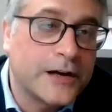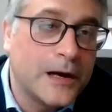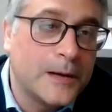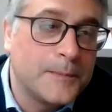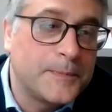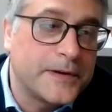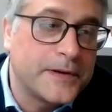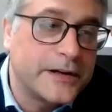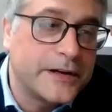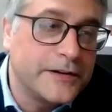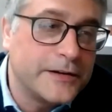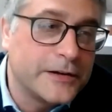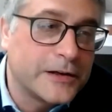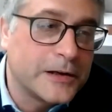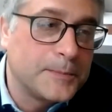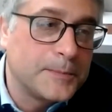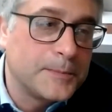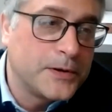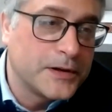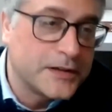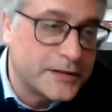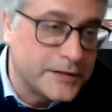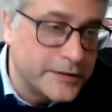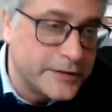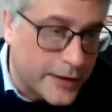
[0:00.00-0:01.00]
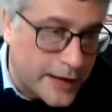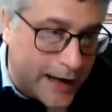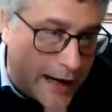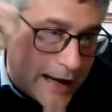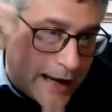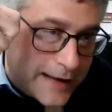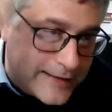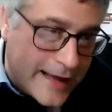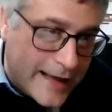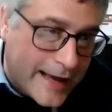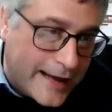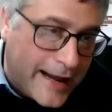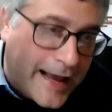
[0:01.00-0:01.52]
company, you could put
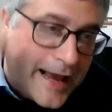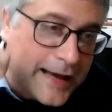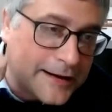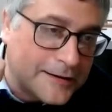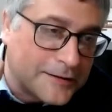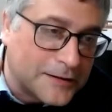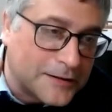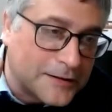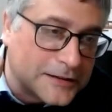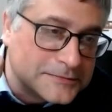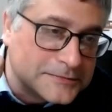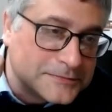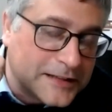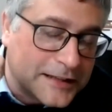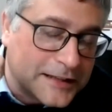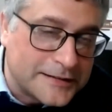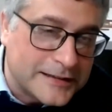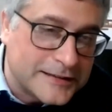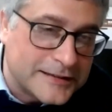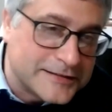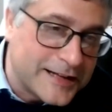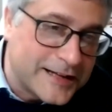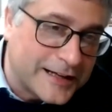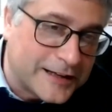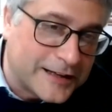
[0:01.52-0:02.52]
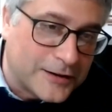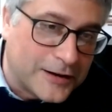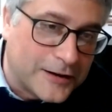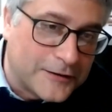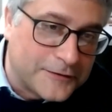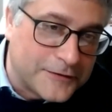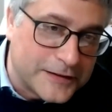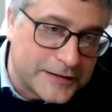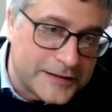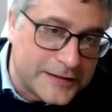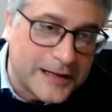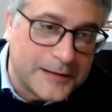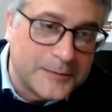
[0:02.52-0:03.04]
that hat on and then take it off
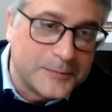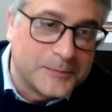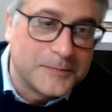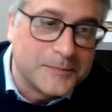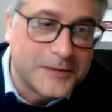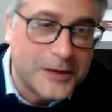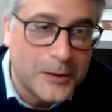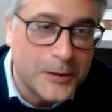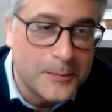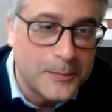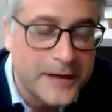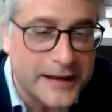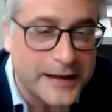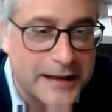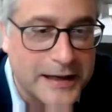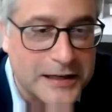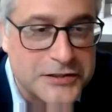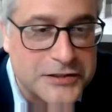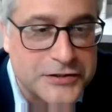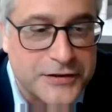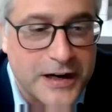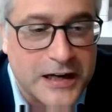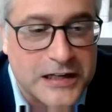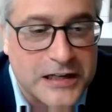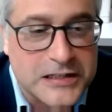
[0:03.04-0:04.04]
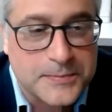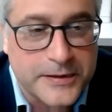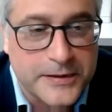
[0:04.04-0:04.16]
and then go make extracts.